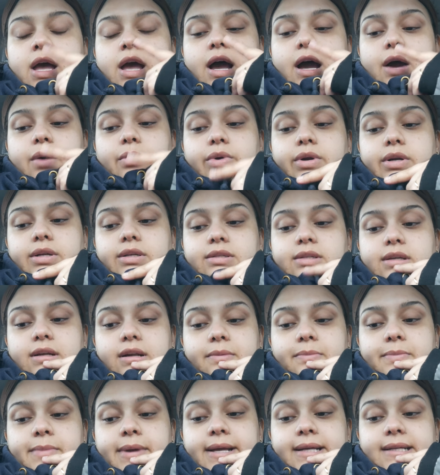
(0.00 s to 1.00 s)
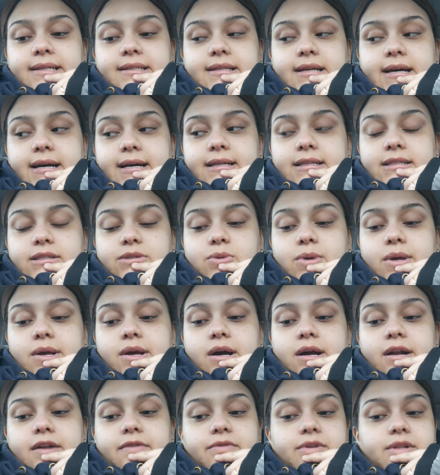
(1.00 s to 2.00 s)
I wanna set up my desk. So I
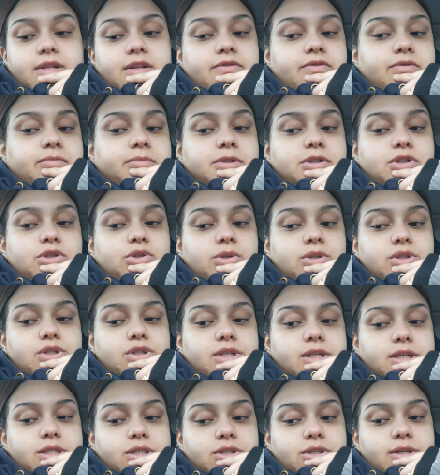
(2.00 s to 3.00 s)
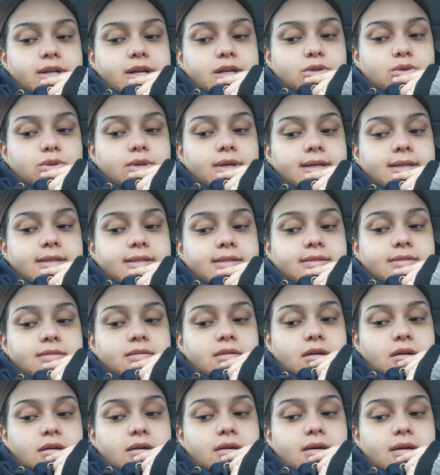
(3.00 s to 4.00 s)
got everything from the storage yesterday, as you guys
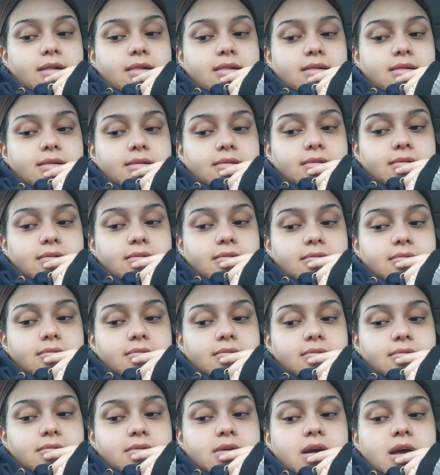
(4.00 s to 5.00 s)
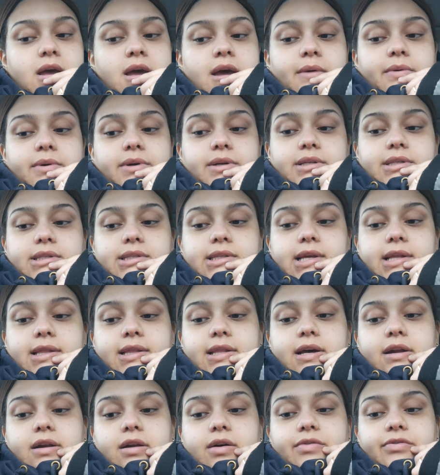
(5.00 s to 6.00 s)
saw. I'm gonna set
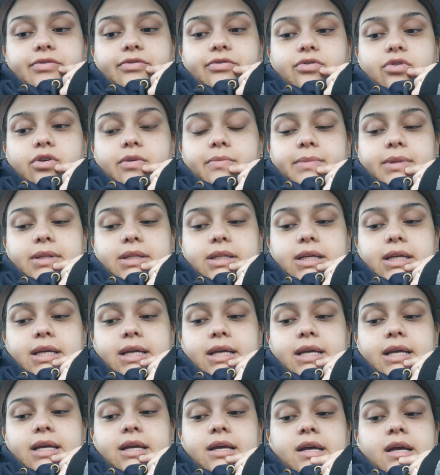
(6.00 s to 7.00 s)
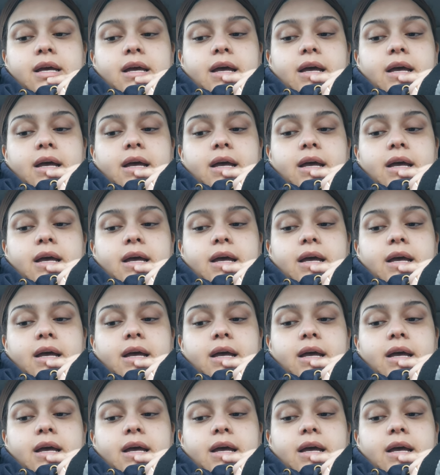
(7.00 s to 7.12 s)
that up formally.